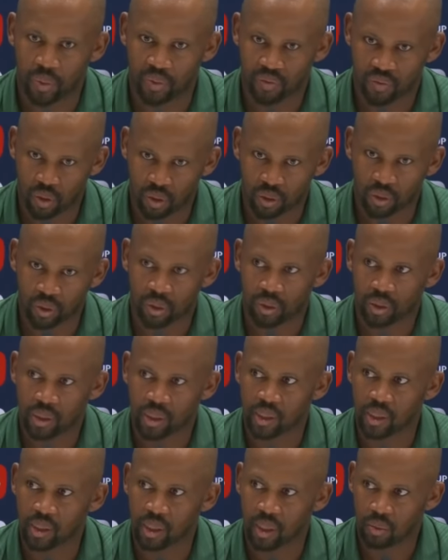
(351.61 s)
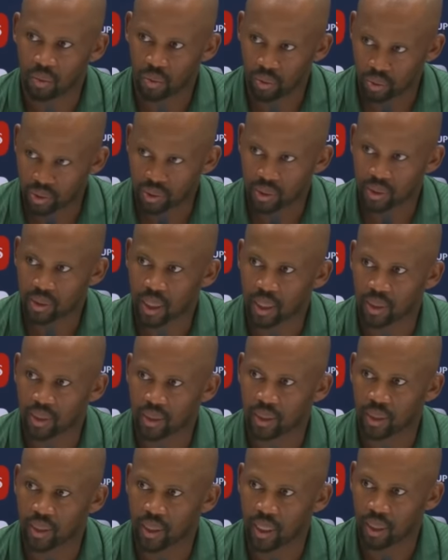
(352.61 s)
You've got Sia, who's
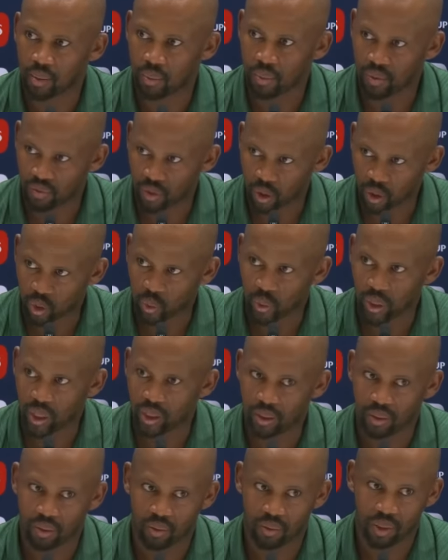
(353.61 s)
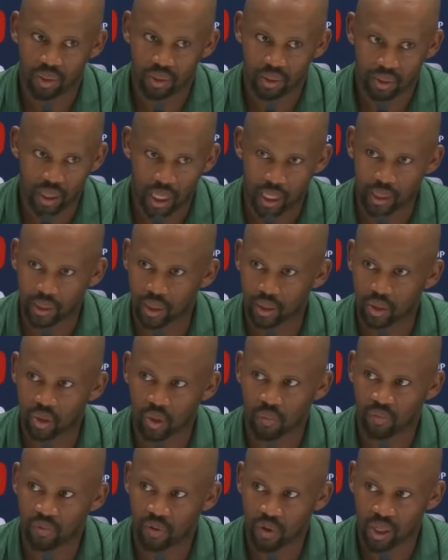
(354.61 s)
starting the game. You've got Duane, who has done the
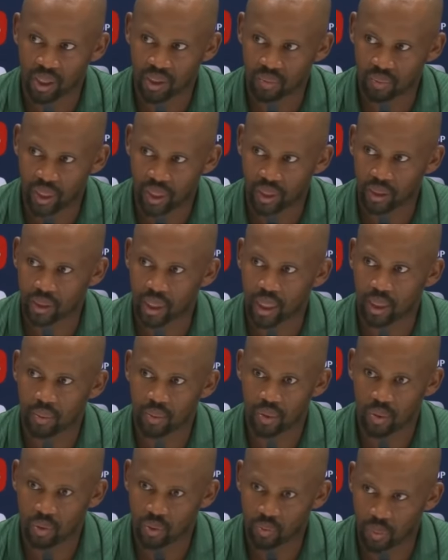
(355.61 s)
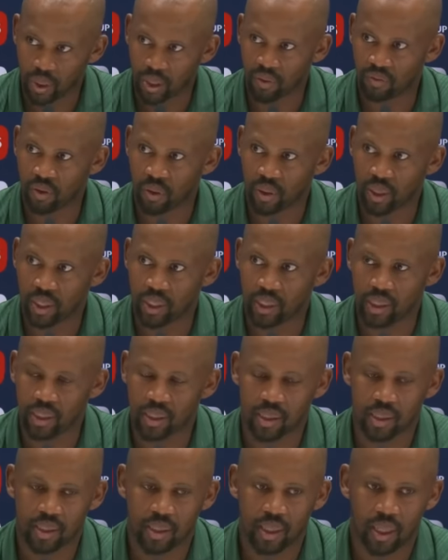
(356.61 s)
job for us many times, who's part of our
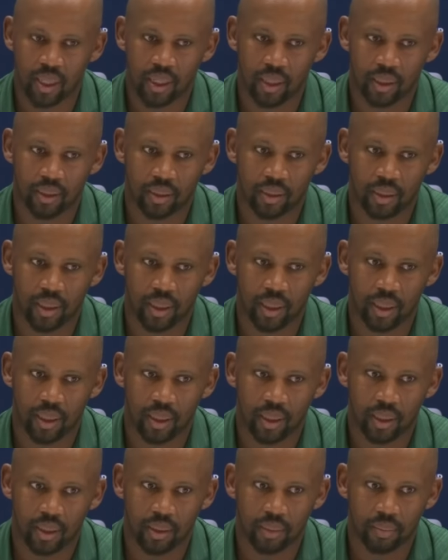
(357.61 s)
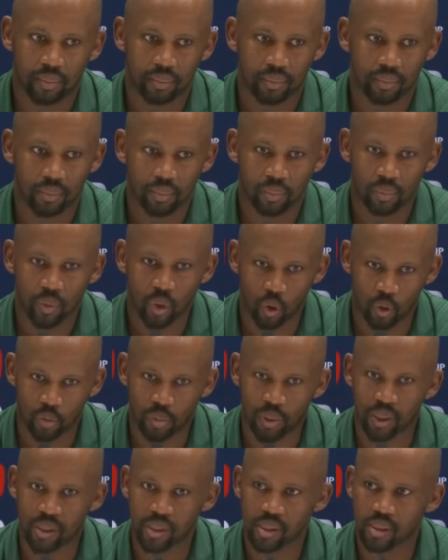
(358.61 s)
leaders, and
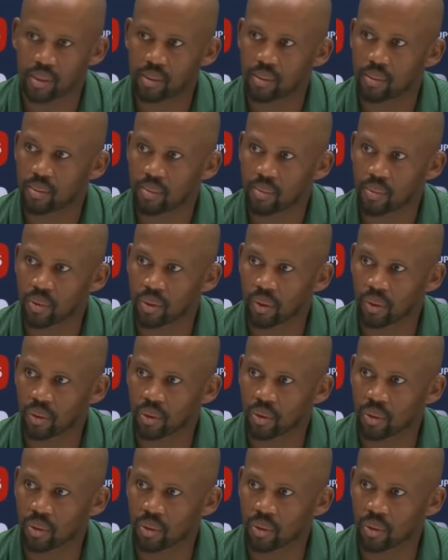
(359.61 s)
Cobras, you know.